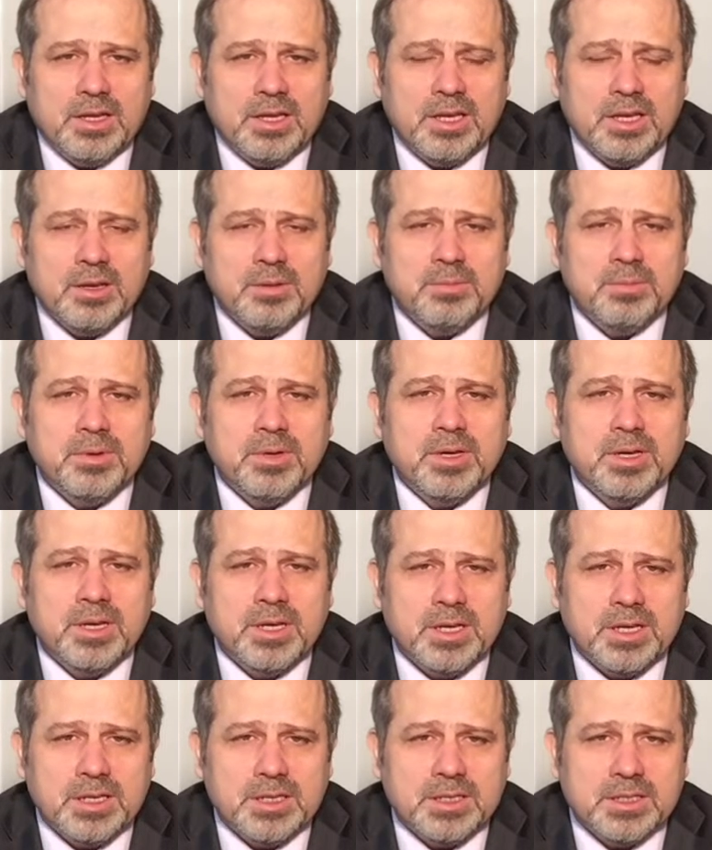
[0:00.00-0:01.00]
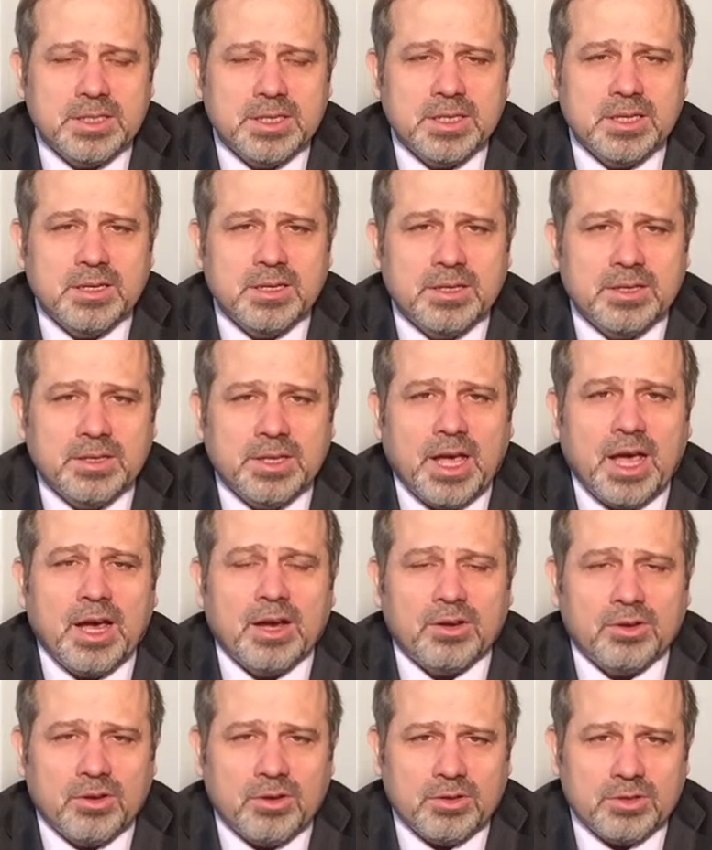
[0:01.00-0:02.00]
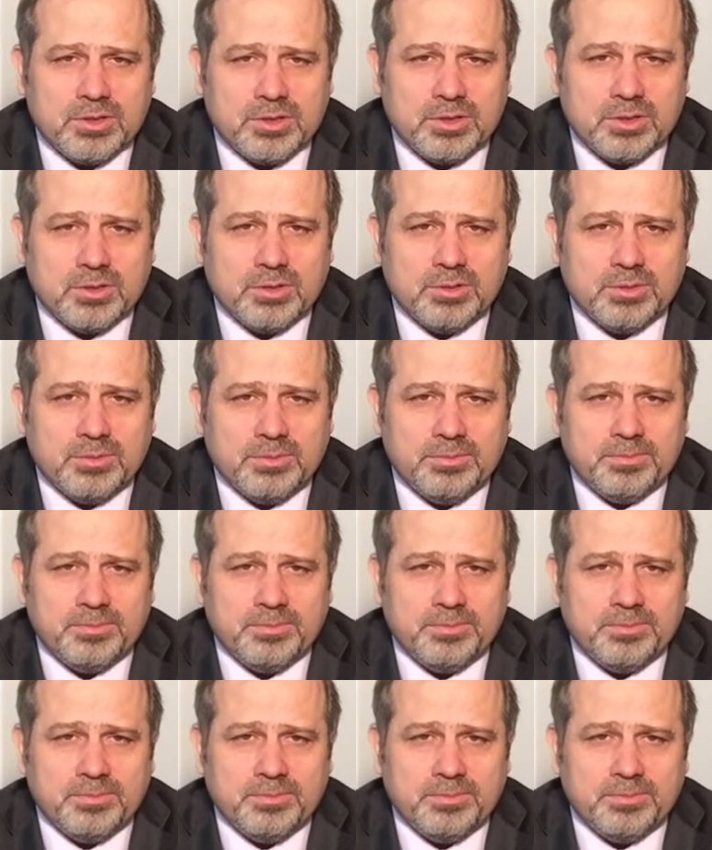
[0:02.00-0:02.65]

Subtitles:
hip is diagnosed.